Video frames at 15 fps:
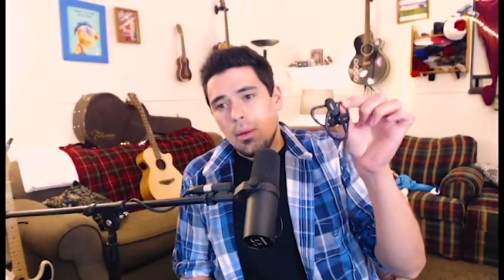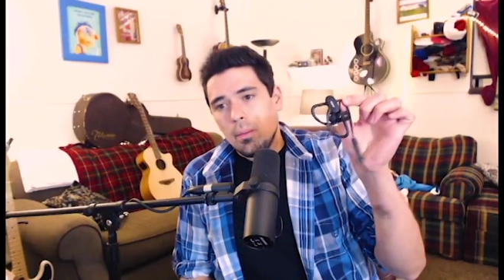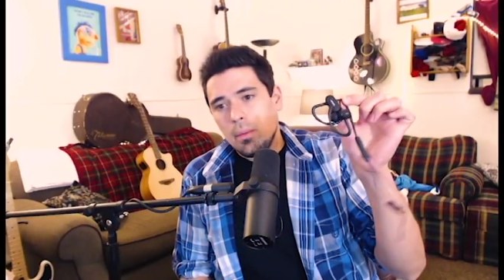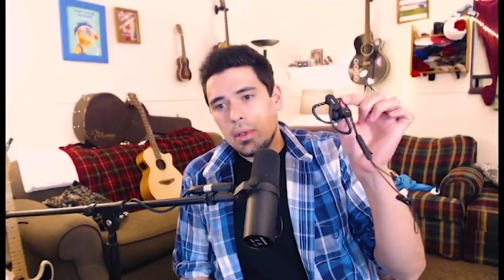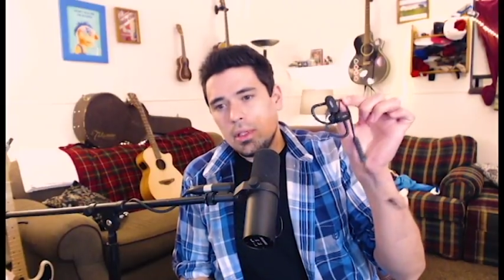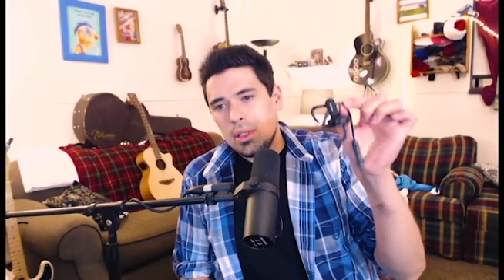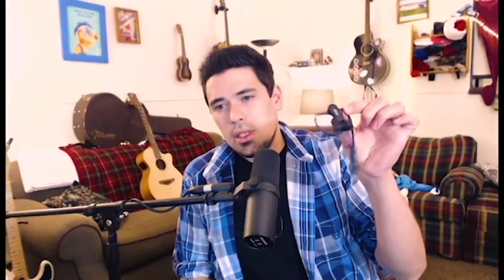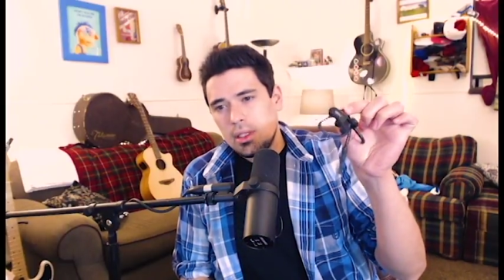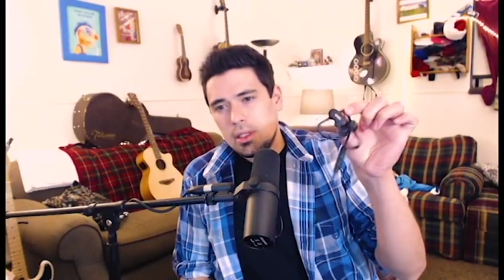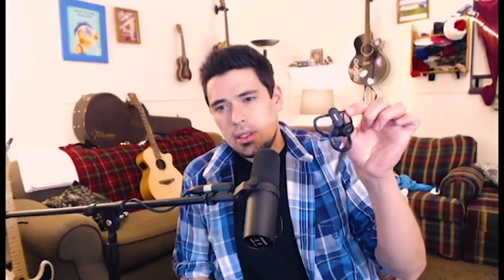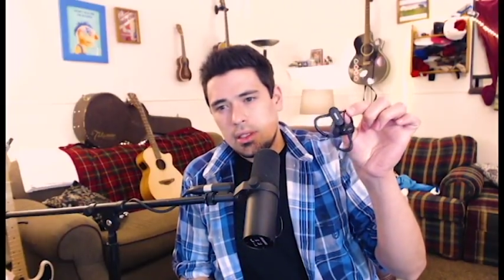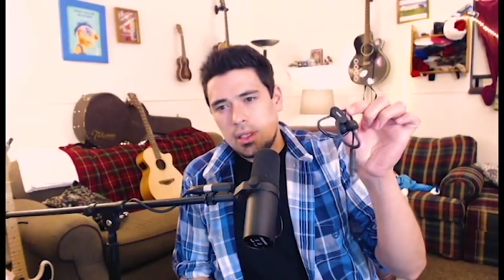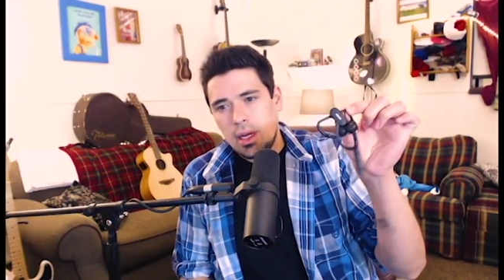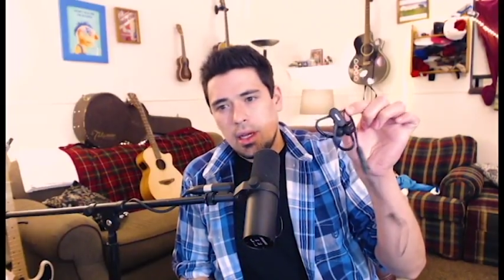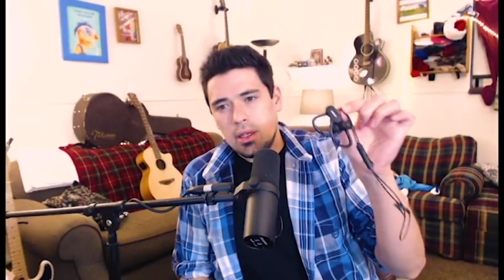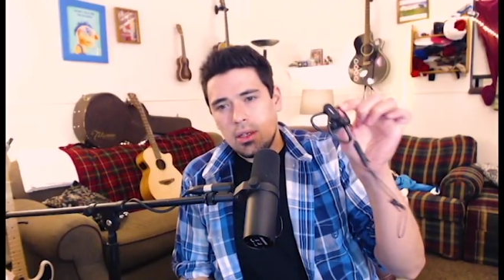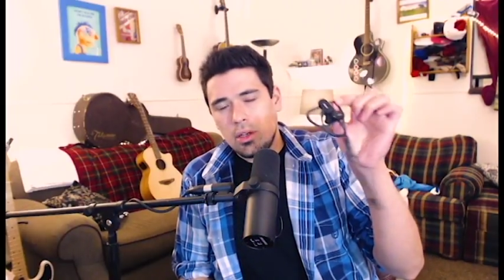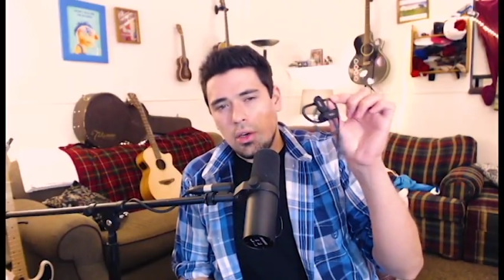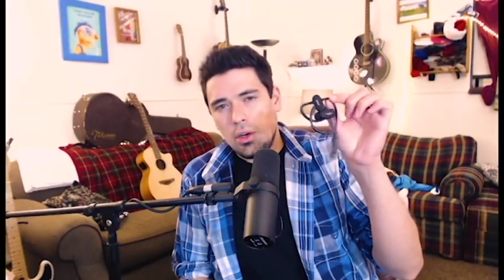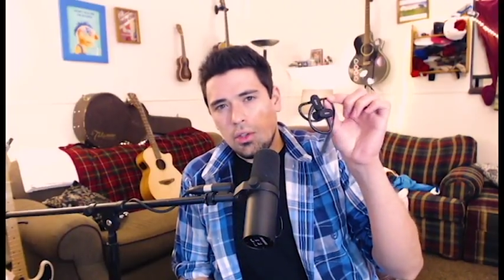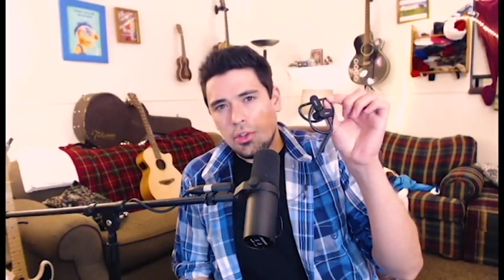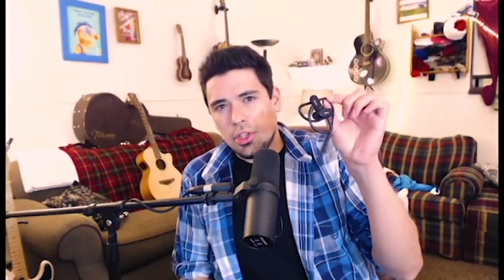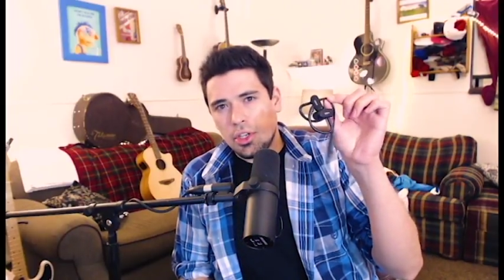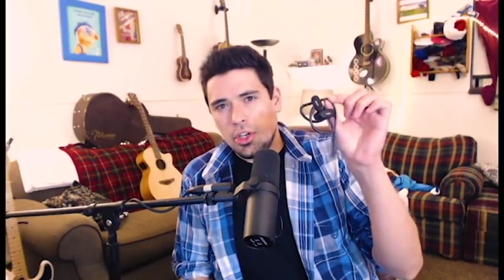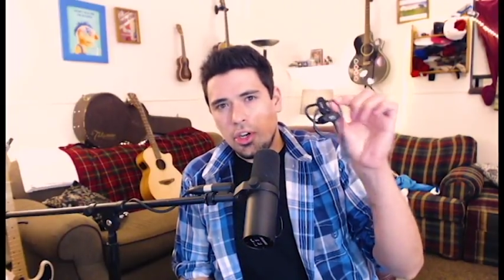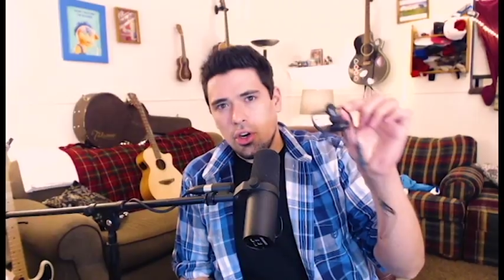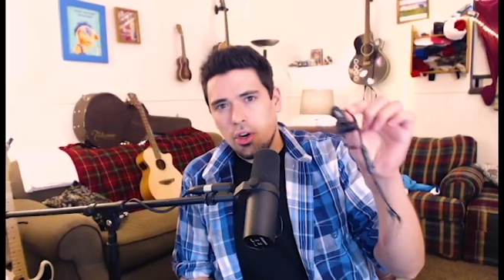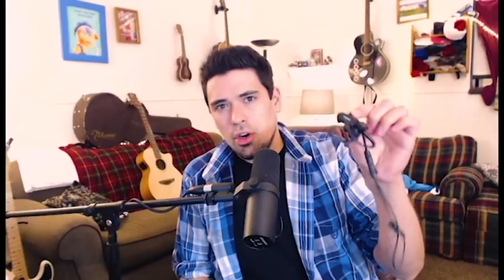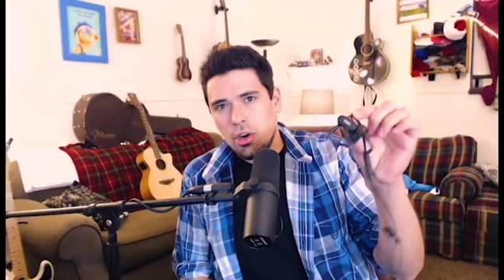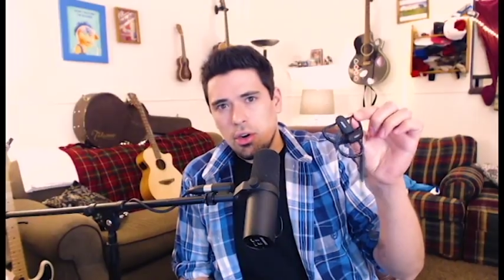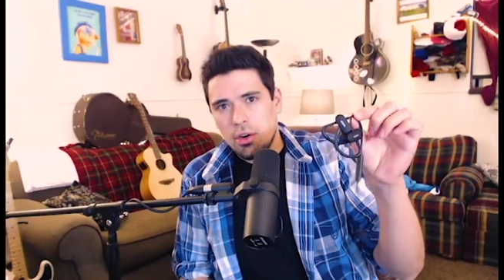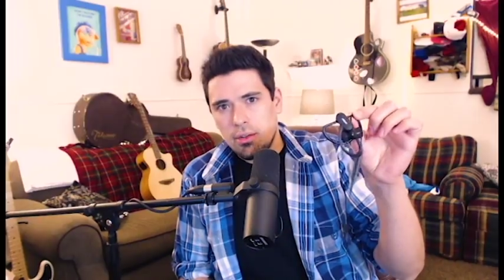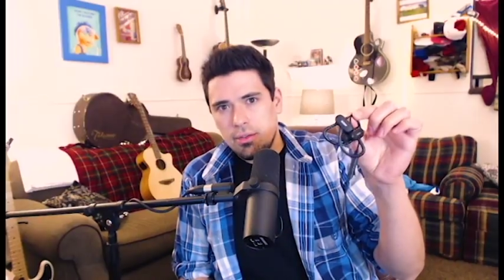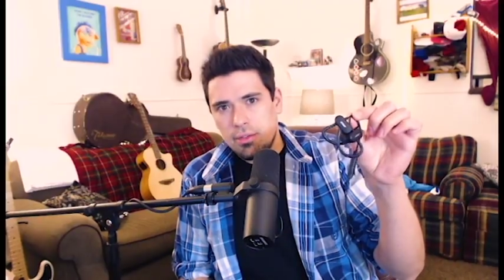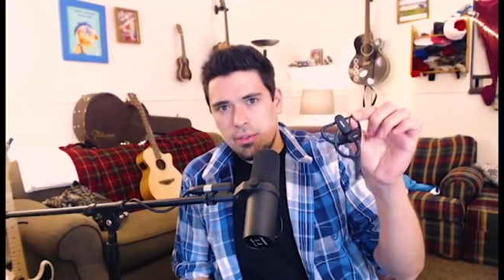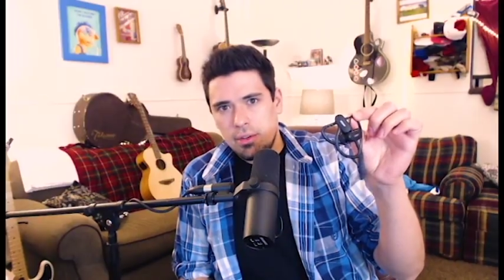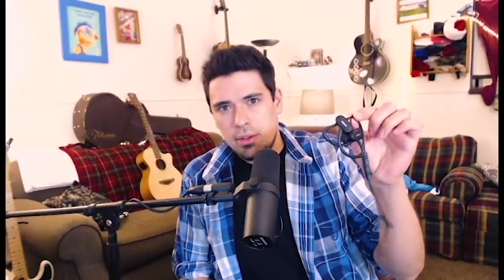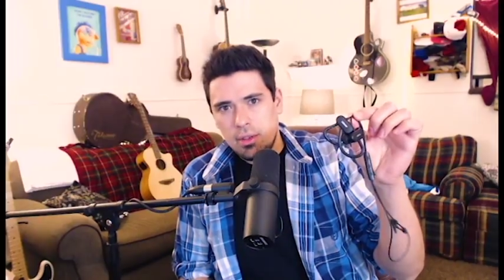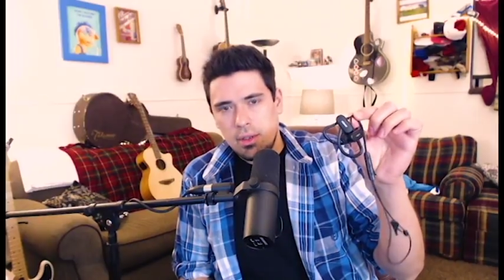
but this set called the Curve